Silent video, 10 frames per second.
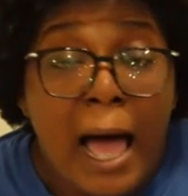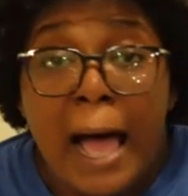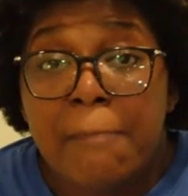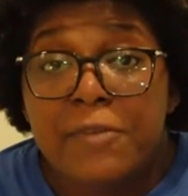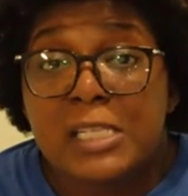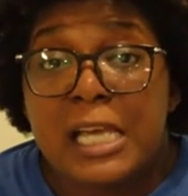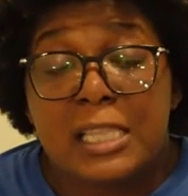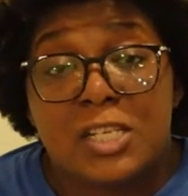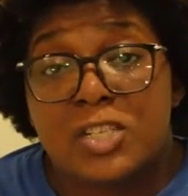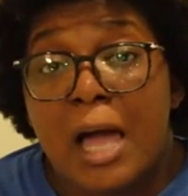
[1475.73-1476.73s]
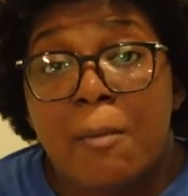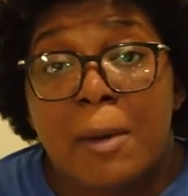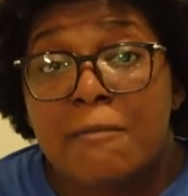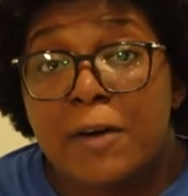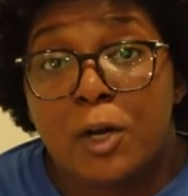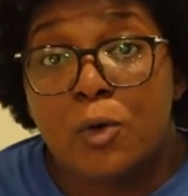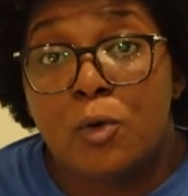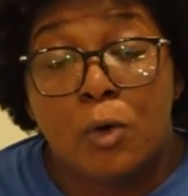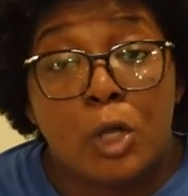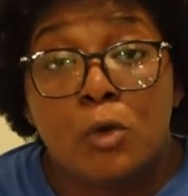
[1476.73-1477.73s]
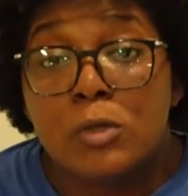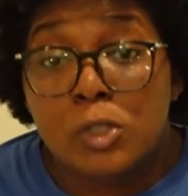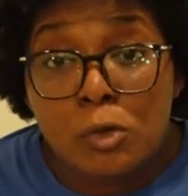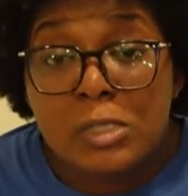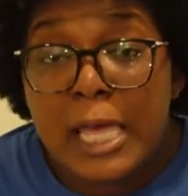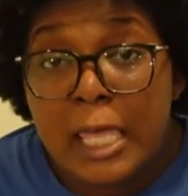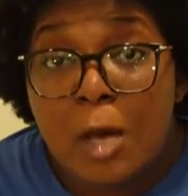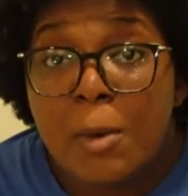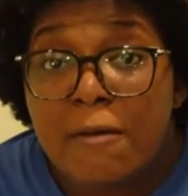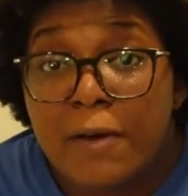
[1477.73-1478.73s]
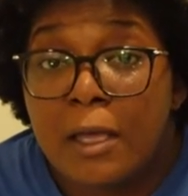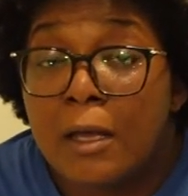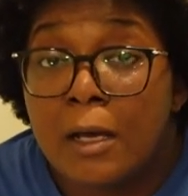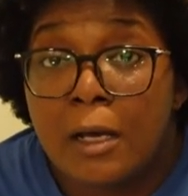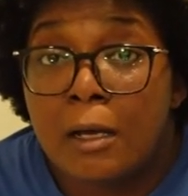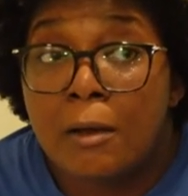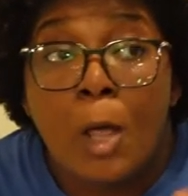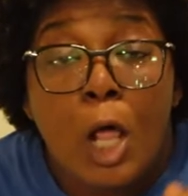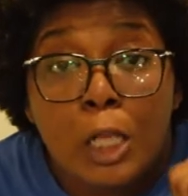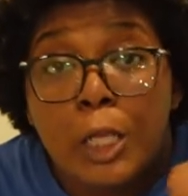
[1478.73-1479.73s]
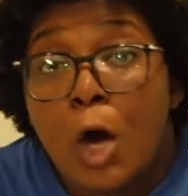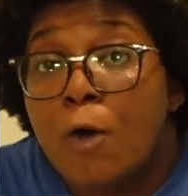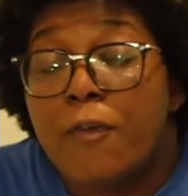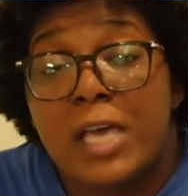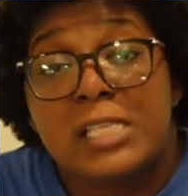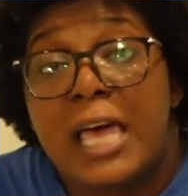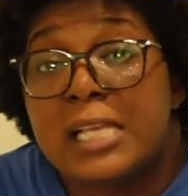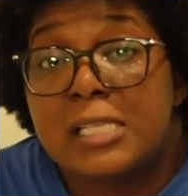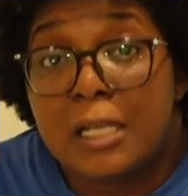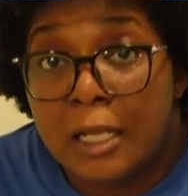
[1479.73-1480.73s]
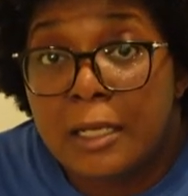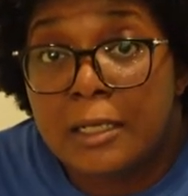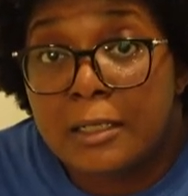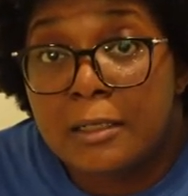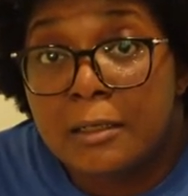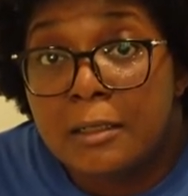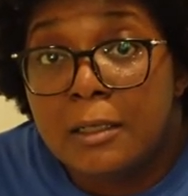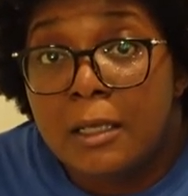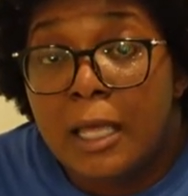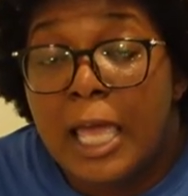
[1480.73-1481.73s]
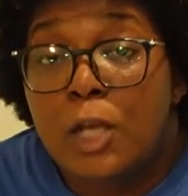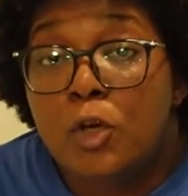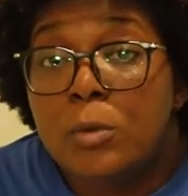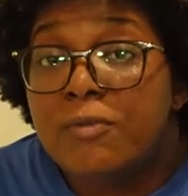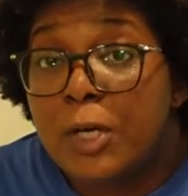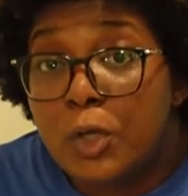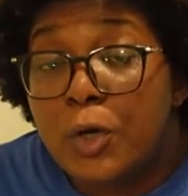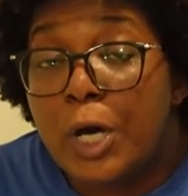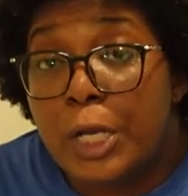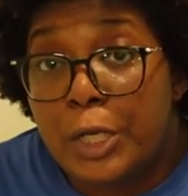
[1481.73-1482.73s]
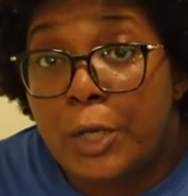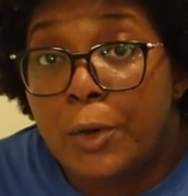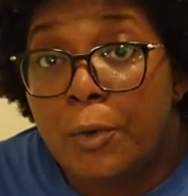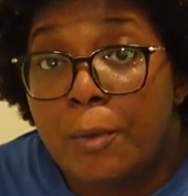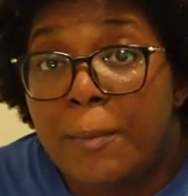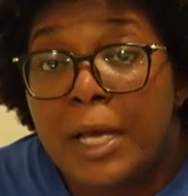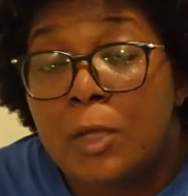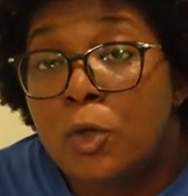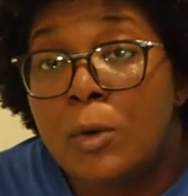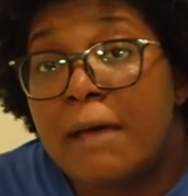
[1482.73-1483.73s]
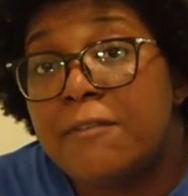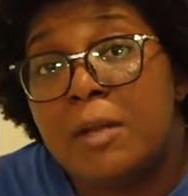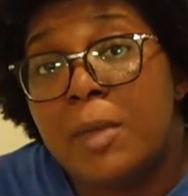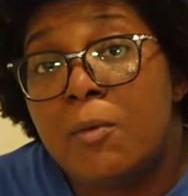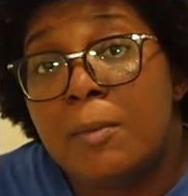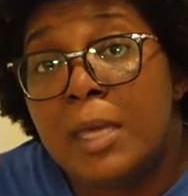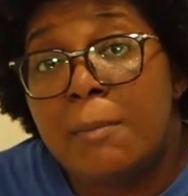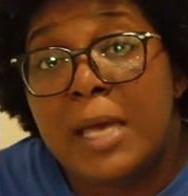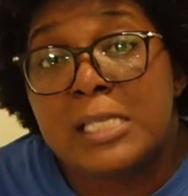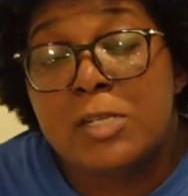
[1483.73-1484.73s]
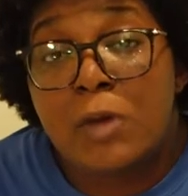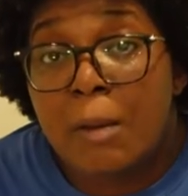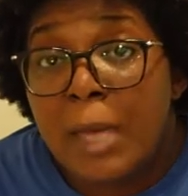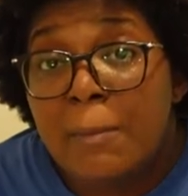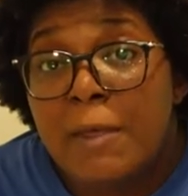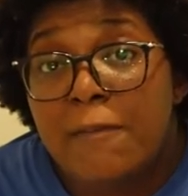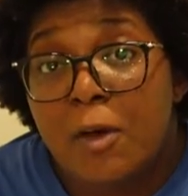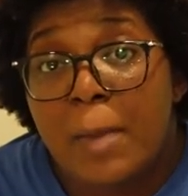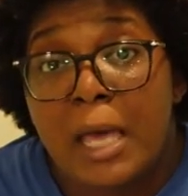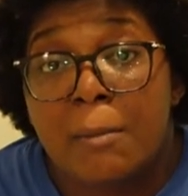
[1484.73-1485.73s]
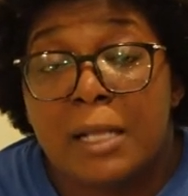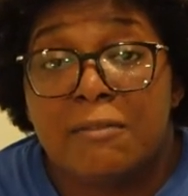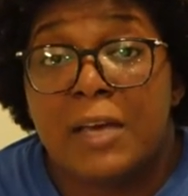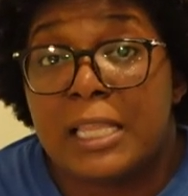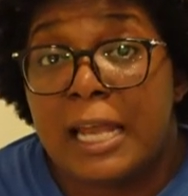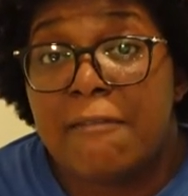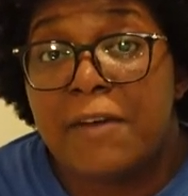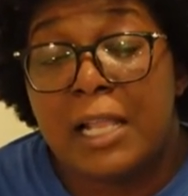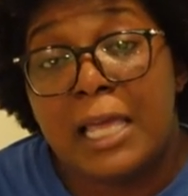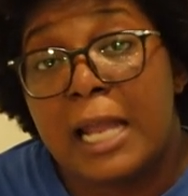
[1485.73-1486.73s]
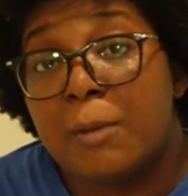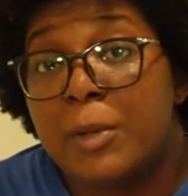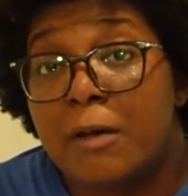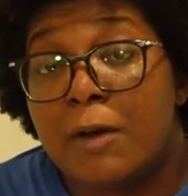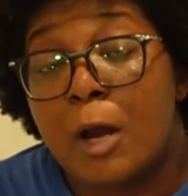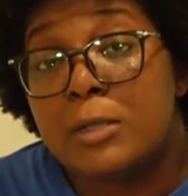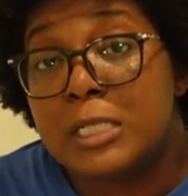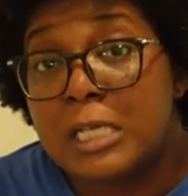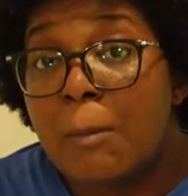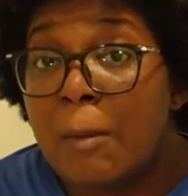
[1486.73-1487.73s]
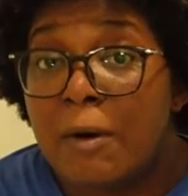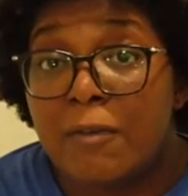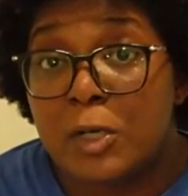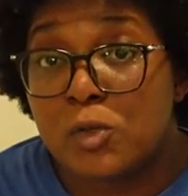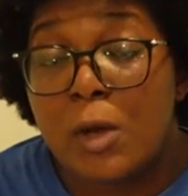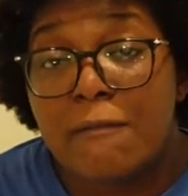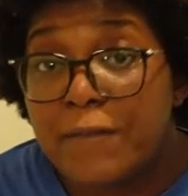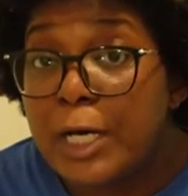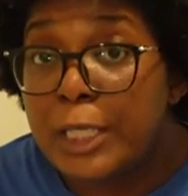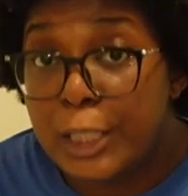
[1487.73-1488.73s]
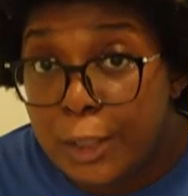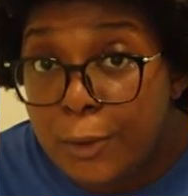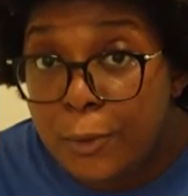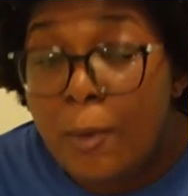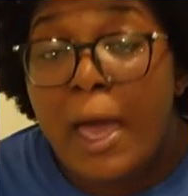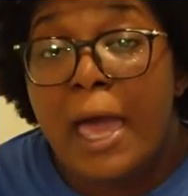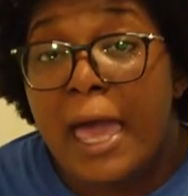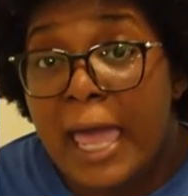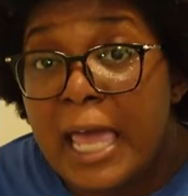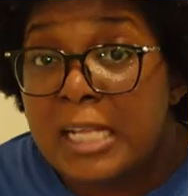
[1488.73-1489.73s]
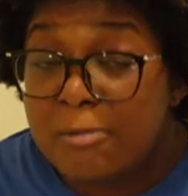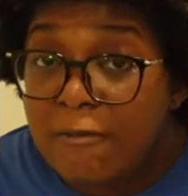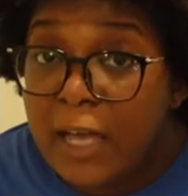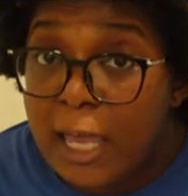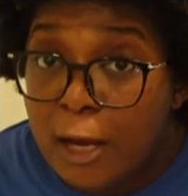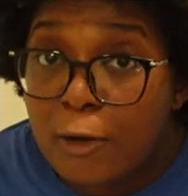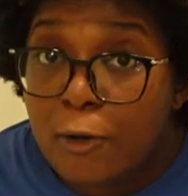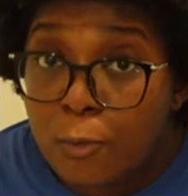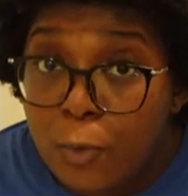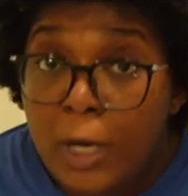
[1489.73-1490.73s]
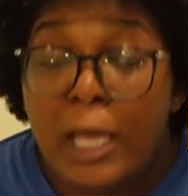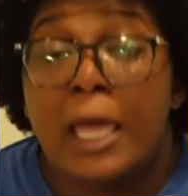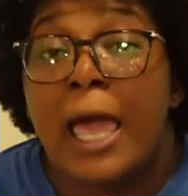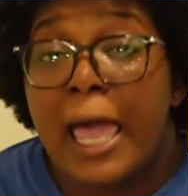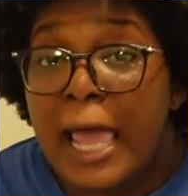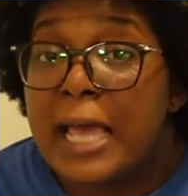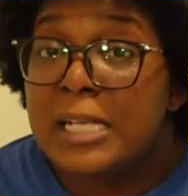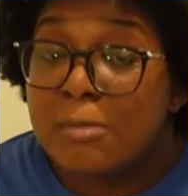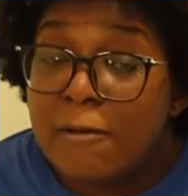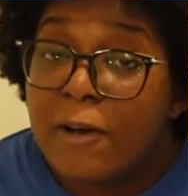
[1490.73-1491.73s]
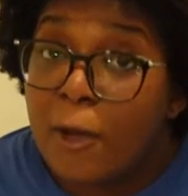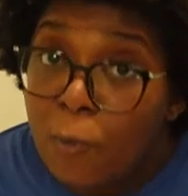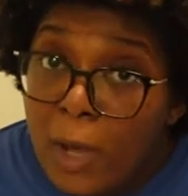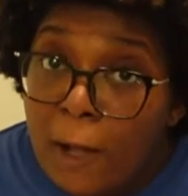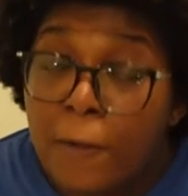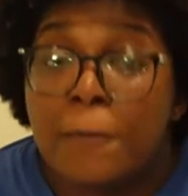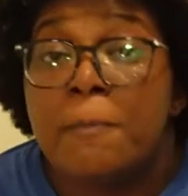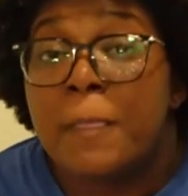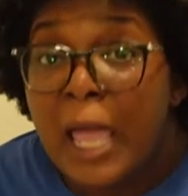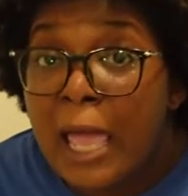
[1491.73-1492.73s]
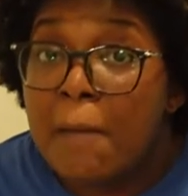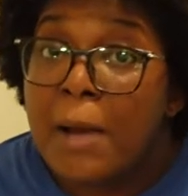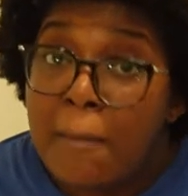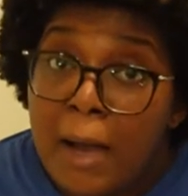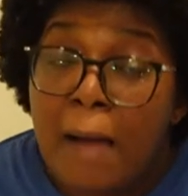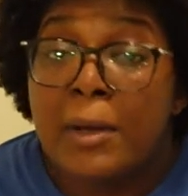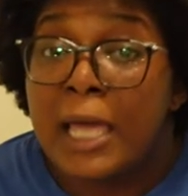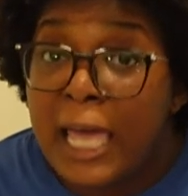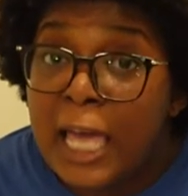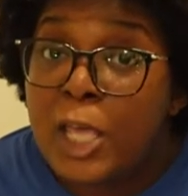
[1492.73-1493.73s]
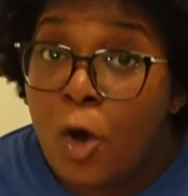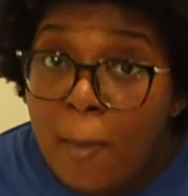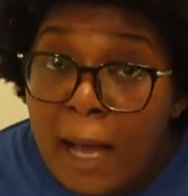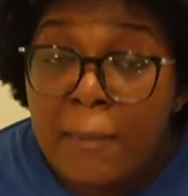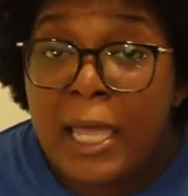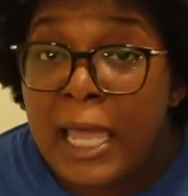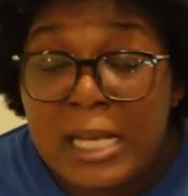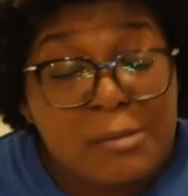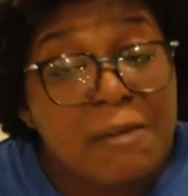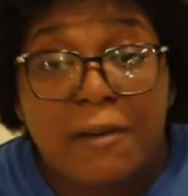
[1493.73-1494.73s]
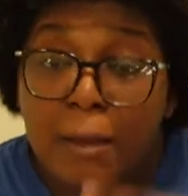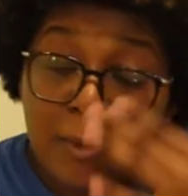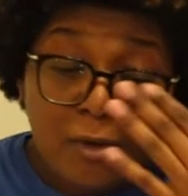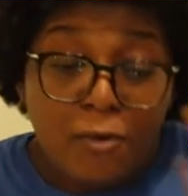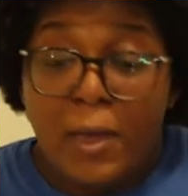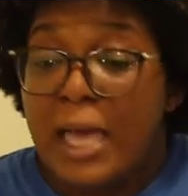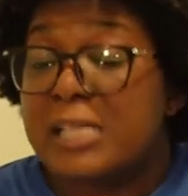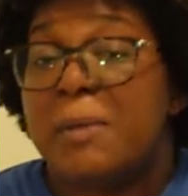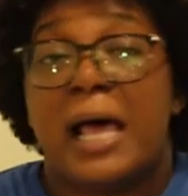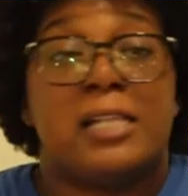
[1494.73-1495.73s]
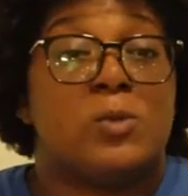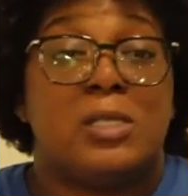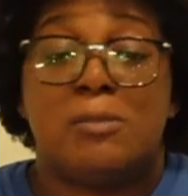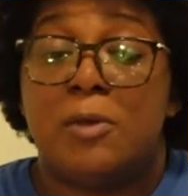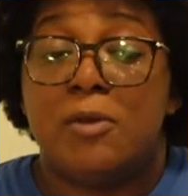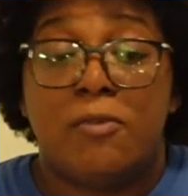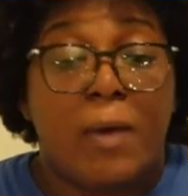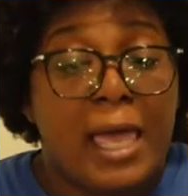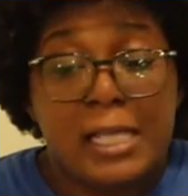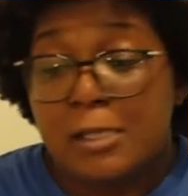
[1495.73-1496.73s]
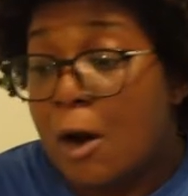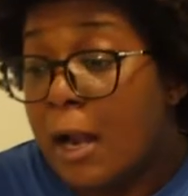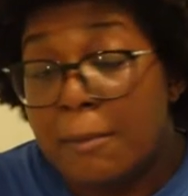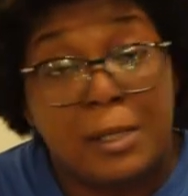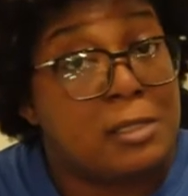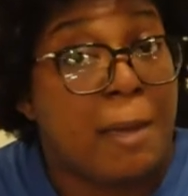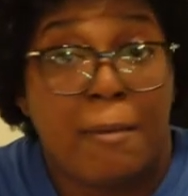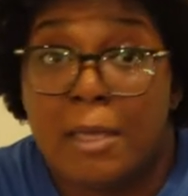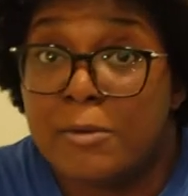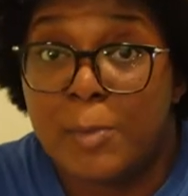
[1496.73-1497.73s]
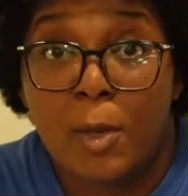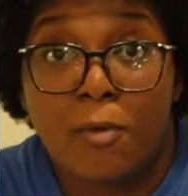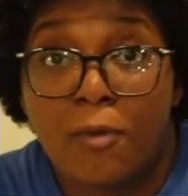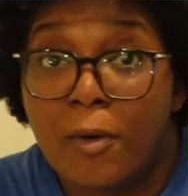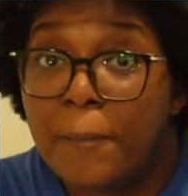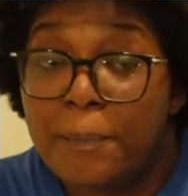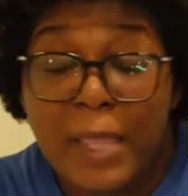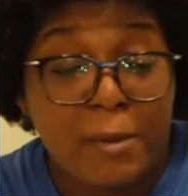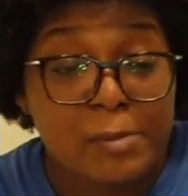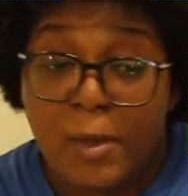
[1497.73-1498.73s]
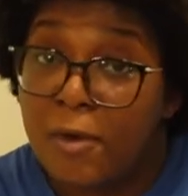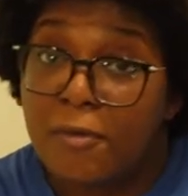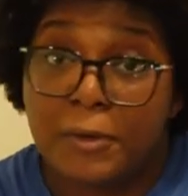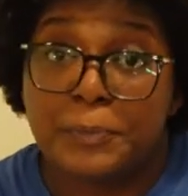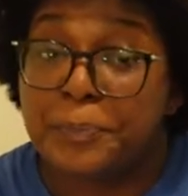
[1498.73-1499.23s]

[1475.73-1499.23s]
I'm finna take this job in motherfucking New York. You you take your motherfucking uh long face ass to London and do what the fuck you're gonna do. But you're not gonna be with me basically trying to make me feel bad about the fact that I finally got up enough courage to tell my motherfucking story. Fuck you and this motherfucking heirloom ring and this motherfucking wealth and my mama and your mama and this motherfucking beautiful ass palace with this beautiful ass garden piece, baby. It was beautiful. It was beautiful.